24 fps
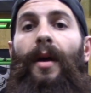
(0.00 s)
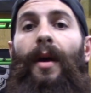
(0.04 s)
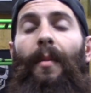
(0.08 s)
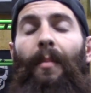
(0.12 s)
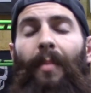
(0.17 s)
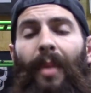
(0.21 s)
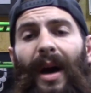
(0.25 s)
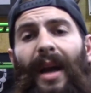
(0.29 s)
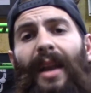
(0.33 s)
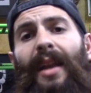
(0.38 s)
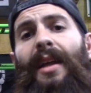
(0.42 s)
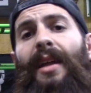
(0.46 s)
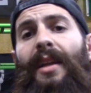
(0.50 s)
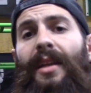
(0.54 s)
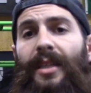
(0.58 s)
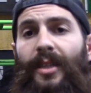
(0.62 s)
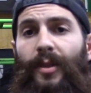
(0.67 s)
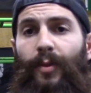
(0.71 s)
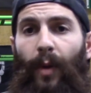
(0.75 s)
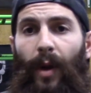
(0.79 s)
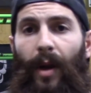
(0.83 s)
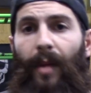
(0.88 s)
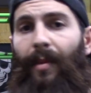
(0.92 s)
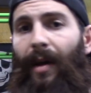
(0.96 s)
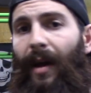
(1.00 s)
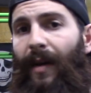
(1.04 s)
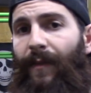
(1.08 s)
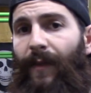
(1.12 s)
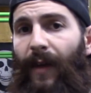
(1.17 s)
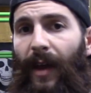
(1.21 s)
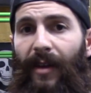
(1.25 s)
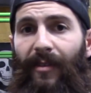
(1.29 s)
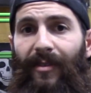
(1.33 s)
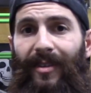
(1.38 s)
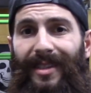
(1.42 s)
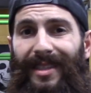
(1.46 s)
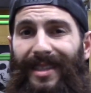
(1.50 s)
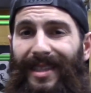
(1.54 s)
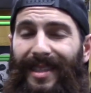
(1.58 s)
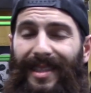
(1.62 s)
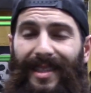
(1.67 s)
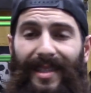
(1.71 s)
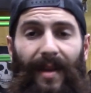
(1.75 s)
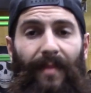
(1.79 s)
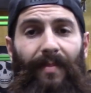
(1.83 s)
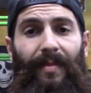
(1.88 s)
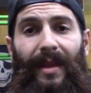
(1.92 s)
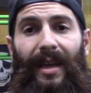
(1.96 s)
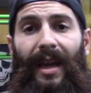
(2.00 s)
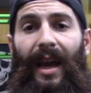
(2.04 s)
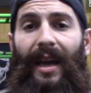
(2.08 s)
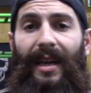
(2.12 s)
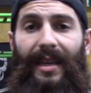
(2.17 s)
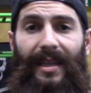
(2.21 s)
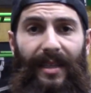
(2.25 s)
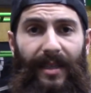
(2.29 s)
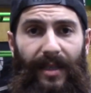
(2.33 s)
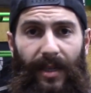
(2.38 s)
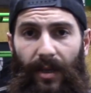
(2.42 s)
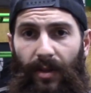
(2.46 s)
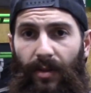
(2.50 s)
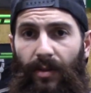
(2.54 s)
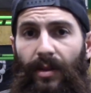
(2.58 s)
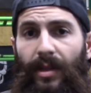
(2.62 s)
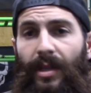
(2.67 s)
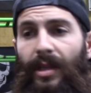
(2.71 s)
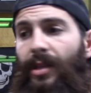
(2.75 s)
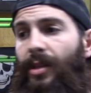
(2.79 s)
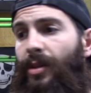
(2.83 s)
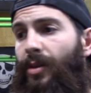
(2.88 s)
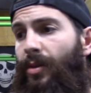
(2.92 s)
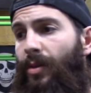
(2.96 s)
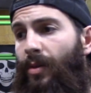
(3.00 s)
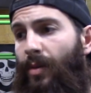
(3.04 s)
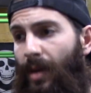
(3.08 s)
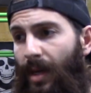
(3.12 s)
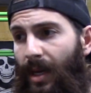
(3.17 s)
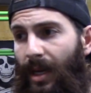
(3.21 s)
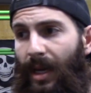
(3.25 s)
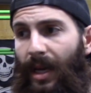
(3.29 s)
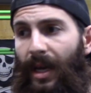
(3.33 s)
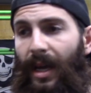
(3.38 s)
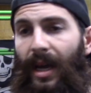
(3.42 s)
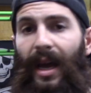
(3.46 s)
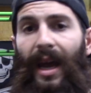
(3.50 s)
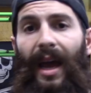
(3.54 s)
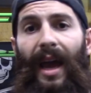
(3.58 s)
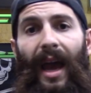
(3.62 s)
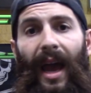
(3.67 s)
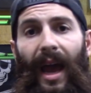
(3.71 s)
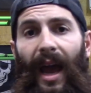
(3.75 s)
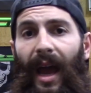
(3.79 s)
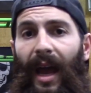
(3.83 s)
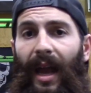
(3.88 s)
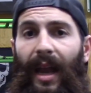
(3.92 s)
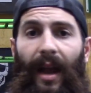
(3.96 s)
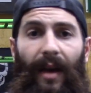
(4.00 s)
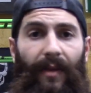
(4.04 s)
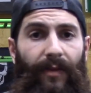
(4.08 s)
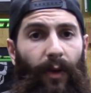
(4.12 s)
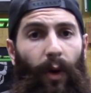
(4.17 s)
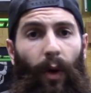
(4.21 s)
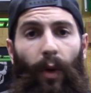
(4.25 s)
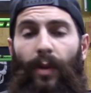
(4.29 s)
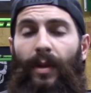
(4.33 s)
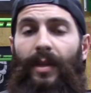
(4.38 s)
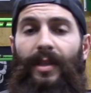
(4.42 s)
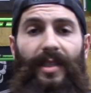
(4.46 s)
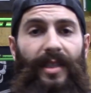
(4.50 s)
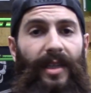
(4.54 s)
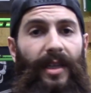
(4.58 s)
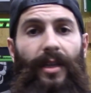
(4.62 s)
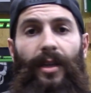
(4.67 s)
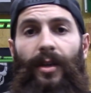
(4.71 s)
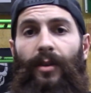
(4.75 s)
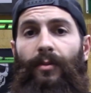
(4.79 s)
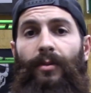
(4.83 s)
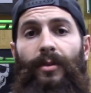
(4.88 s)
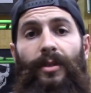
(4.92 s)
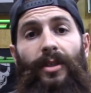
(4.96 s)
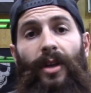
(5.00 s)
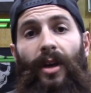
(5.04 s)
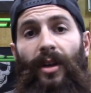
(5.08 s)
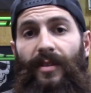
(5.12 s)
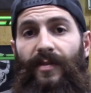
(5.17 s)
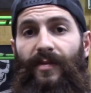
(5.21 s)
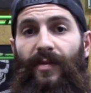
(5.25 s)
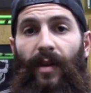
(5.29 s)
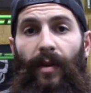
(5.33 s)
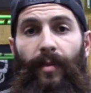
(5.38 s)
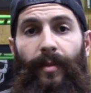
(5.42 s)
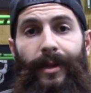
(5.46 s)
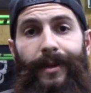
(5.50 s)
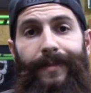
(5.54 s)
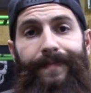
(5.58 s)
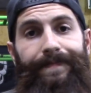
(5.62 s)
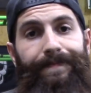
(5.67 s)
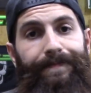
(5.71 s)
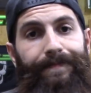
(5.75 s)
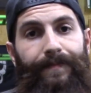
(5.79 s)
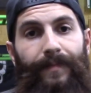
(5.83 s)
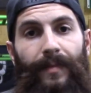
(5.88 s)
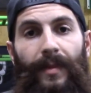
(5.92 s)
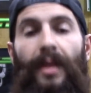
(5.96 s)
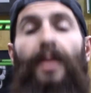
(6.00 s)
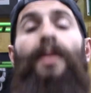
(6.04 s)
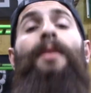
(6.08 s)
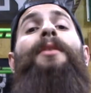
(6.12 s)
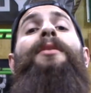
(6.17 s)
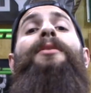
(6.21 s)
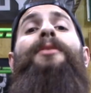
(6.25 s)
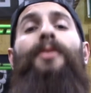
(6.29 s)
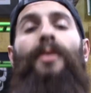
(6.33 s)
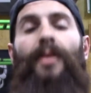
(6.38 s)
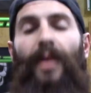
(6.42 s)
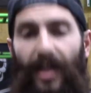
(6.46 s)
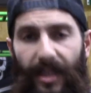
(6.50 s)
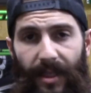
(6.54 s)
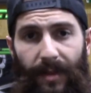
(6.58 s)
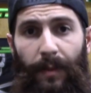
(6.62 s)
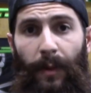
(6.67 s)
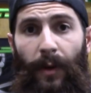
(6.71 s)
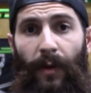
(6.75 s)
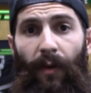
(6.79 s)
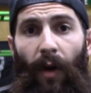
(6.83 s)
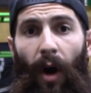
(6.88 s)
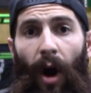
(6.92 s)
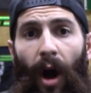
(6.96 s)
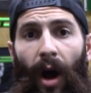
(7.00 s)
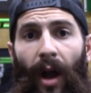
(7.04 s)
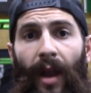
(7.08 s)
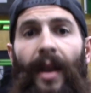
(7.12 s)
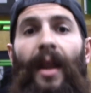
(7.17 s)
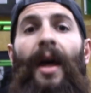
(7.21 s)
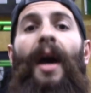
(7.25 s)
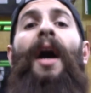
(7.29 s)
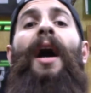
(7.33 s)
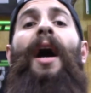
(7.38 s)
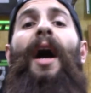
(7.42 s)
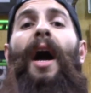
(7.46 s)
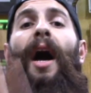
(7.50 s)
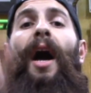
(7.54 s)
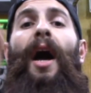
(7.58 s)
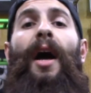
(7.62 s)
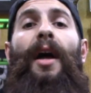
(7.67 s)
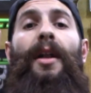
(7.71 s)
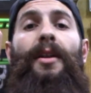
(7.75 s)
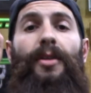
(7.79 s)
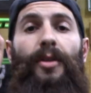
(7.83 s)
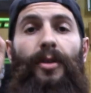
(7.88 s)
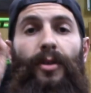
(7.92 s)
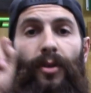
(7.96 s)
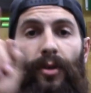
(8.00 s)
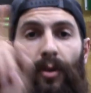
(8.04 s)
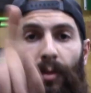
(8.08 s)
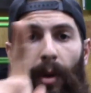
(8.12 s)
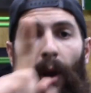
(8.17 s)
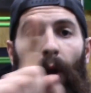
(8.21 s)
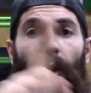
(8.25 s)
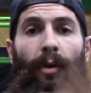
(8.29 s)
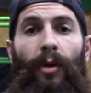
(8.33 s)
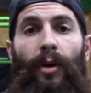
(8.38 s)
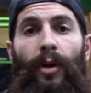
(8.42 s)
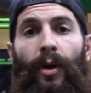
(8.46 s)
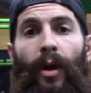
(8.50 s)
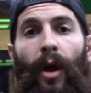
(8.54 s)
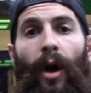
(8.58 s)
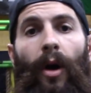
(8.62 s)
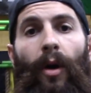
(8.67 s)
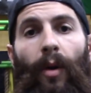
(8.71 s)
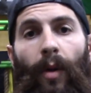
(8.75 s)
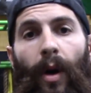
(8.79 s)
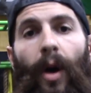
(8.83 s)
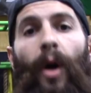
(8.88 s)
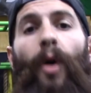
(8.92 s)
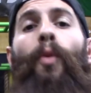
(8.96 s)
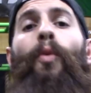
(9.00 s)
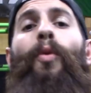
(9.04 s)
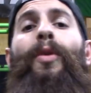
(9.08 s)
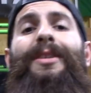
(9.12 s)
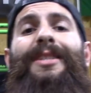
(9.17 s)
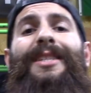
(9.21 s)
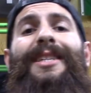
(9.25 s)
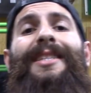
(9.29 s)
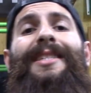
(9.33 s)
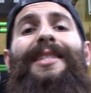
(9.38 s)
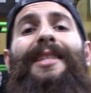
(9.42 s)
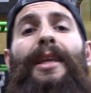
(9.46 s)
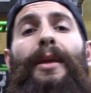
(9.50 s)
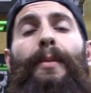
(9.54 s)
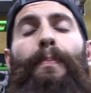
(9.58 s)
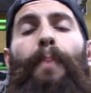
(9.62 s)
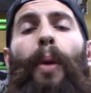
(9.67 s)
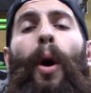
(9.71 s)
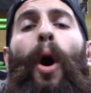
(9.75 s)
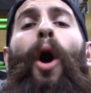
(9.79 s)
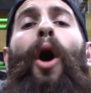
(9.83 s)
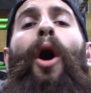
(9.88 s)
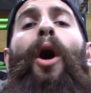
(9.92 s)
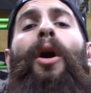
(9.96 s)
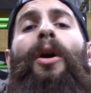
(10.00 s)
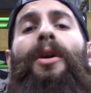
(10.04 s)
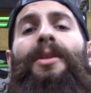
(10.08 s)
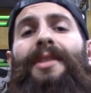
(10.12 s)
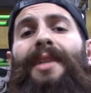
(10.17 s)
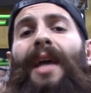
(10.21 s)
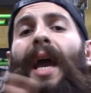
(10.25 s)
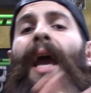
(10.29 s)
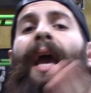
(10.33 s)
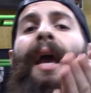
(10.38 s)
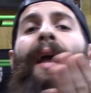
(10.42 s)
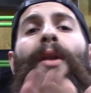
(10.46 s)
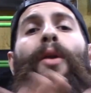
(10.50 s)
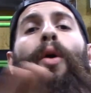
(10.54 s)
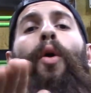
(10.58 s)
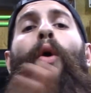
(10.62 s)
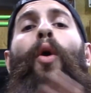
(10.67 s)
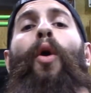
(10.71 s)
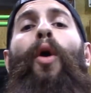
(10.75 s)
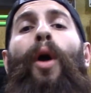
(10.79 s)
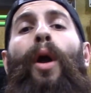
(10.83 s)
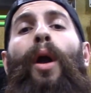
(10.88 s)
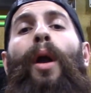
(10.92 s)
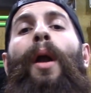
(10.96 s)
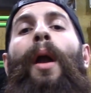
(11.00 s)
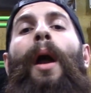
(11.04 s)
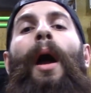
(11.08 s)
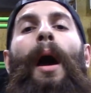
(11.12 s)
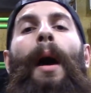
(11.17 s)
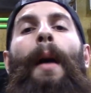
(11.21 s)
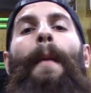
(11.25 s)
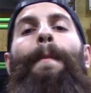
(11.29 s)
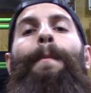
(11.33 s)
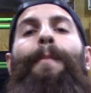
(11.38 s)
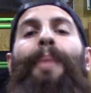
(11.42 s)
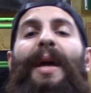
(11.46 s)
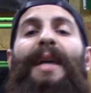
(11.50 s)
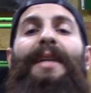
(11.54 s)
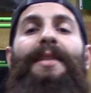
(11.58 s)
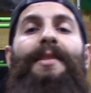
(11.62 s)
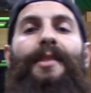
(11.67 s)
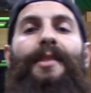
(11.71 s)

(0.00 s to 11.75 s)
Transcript: But it is one of my favorites. It's something I continually do, and I've only seen good results from it. So let's move on to numero uno, which is the pause and or pin